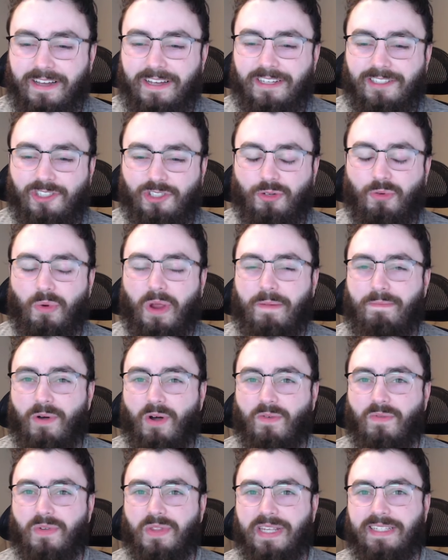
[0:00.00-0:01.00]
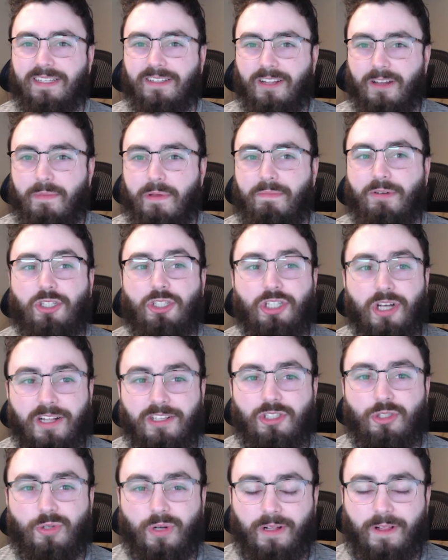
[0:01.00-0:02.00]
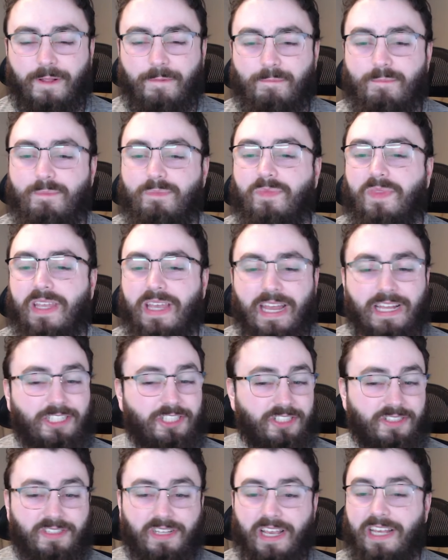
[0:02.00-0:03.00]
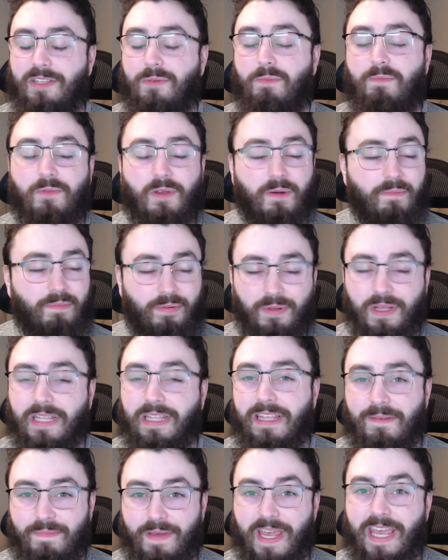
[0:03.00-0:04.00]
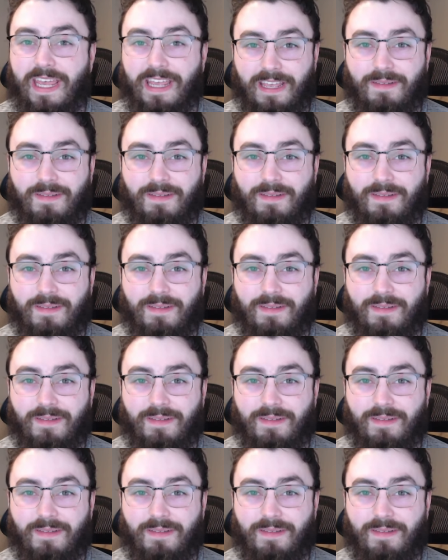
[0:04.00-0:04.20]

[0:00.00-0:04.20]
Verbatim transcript: scrape over this a little bit, but Sean Strickland it just is completely being